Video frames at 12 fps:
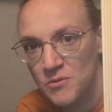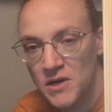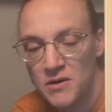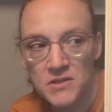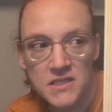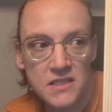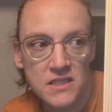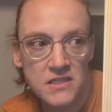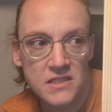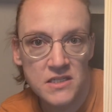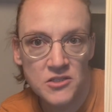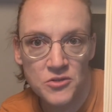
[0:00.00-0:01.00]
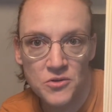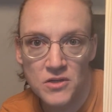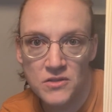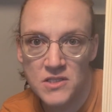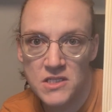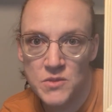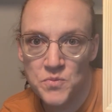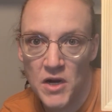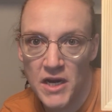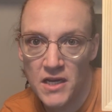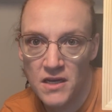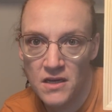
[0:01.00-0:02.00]
when I was at the Stitch North
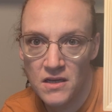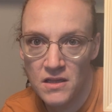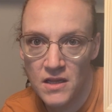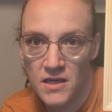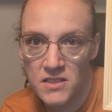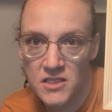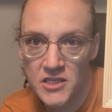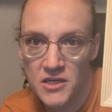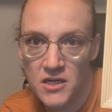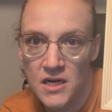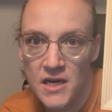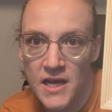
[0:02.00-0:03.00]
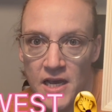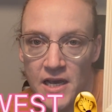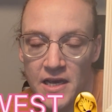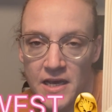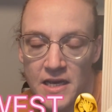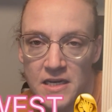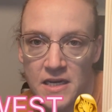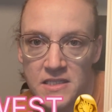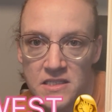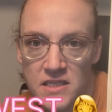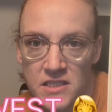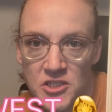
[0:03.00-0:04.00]
Spring last year. And I
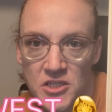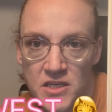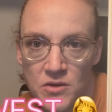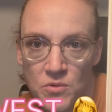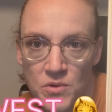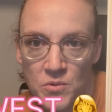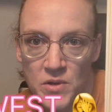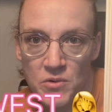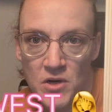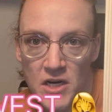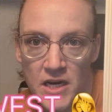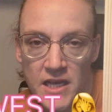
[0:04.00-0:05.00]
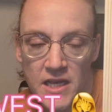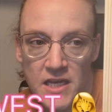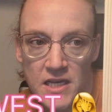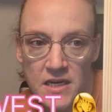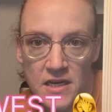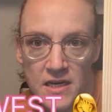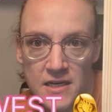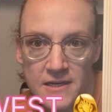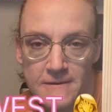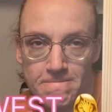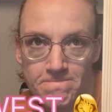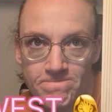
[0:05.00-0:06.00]
stitched it when we were
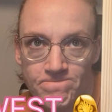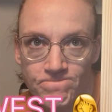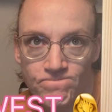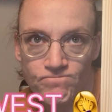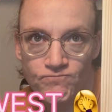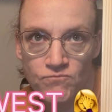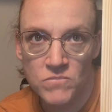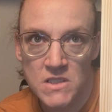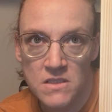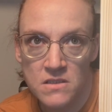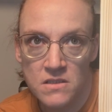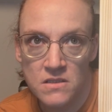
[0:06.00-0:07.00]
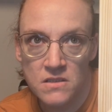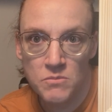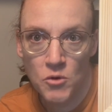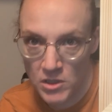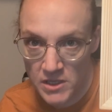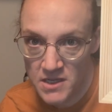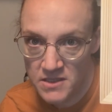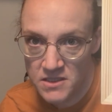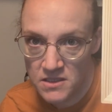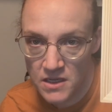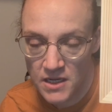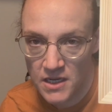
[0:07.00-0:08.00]
in Portland.
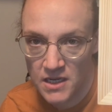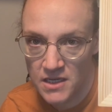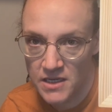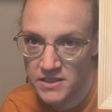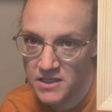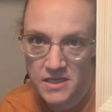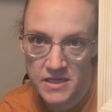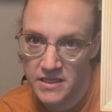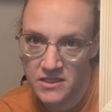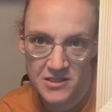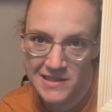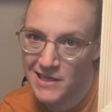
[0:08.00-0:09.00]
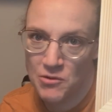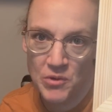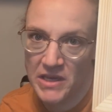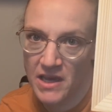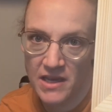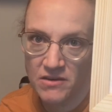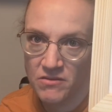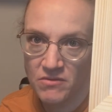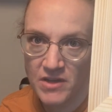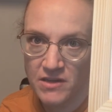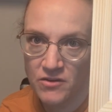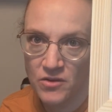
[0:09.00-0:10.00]
I did it in just like a weekend,
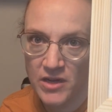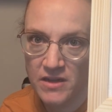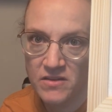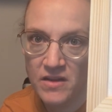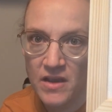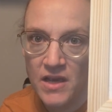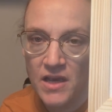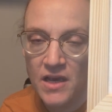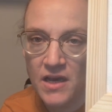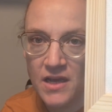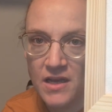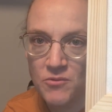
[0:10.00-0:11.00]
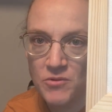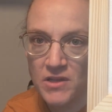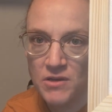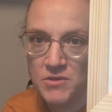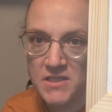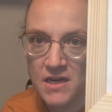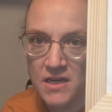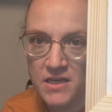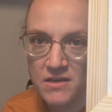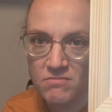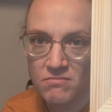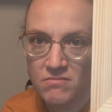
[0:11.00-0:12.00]
like 2 days. Really was
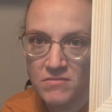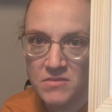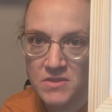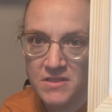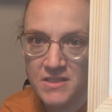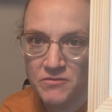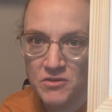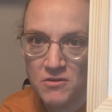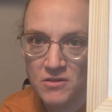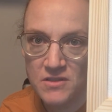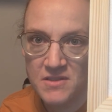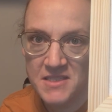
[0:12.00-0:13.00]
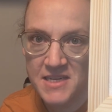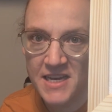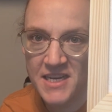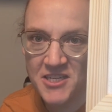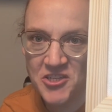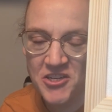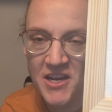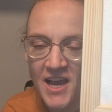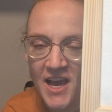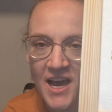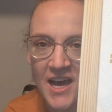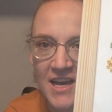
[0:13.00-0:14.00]
not difficult stitch.
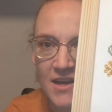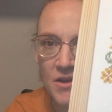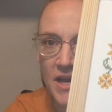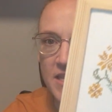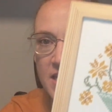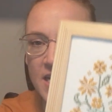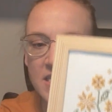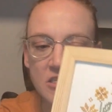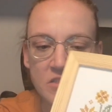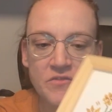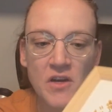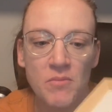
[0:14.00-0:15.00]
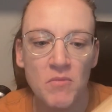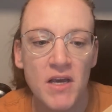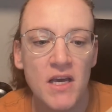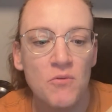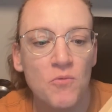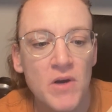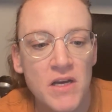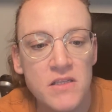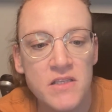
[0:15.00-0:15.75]
And then I just framed it with